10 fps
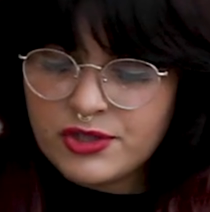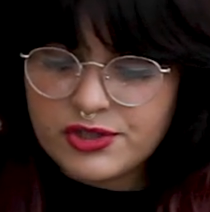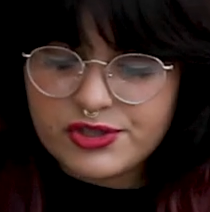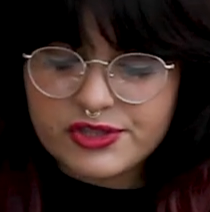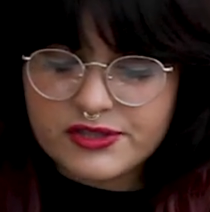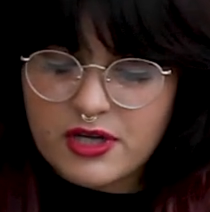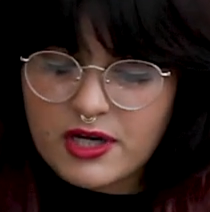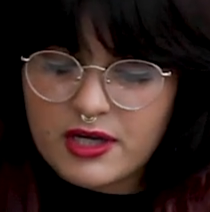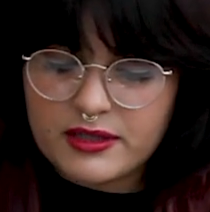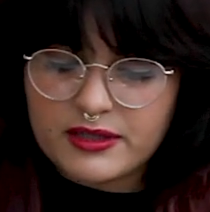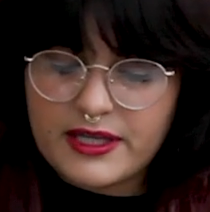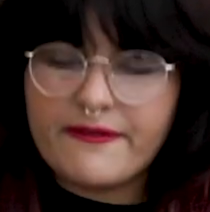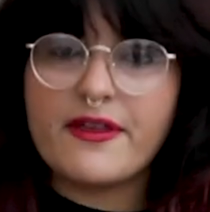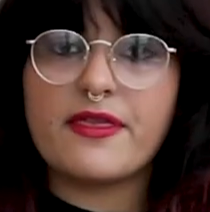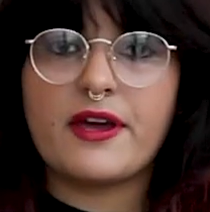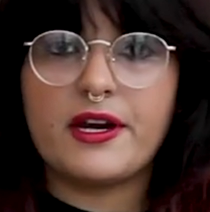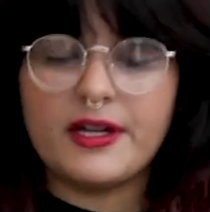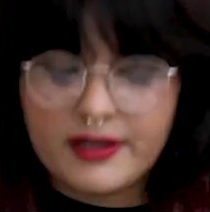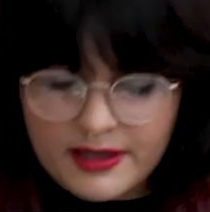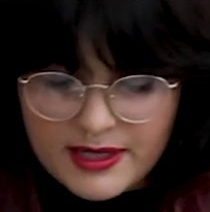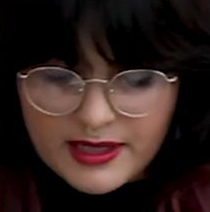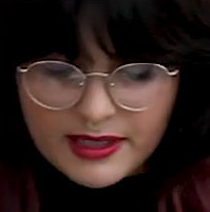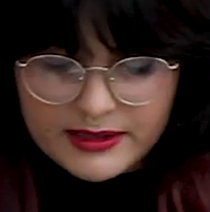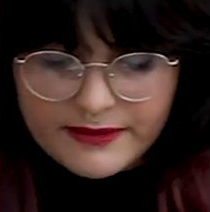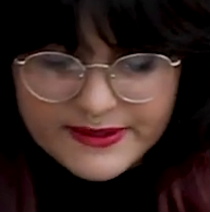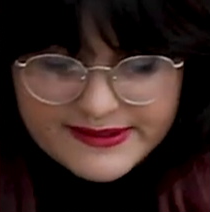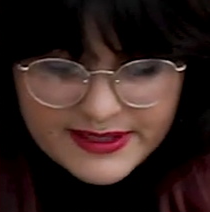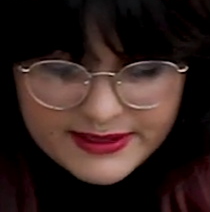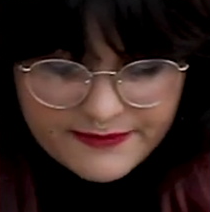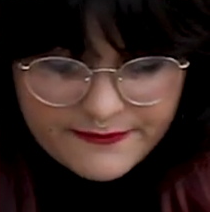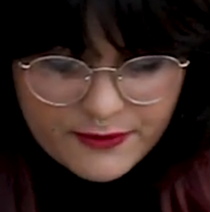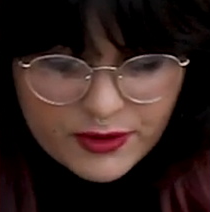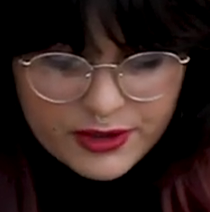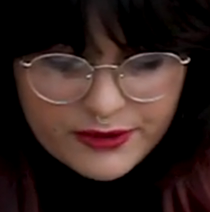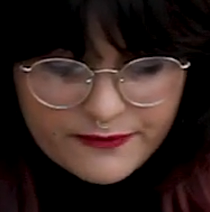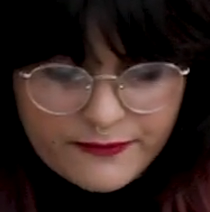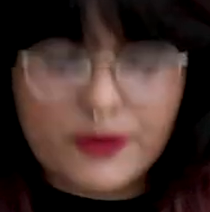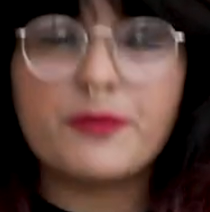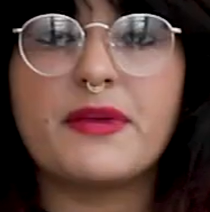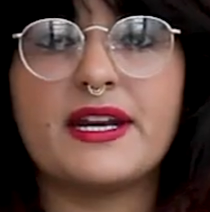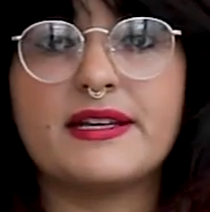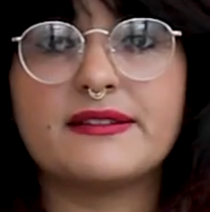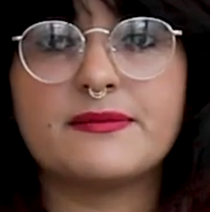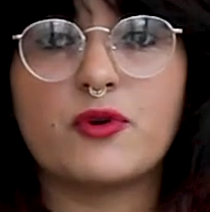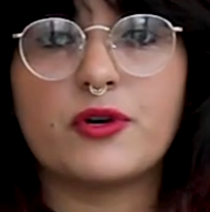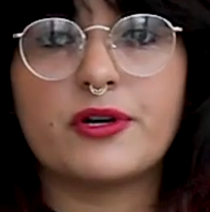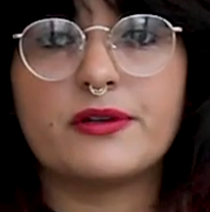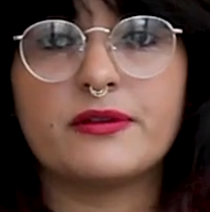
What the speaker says: You're just gonna leave it there and leave it sit for 4 minutes more.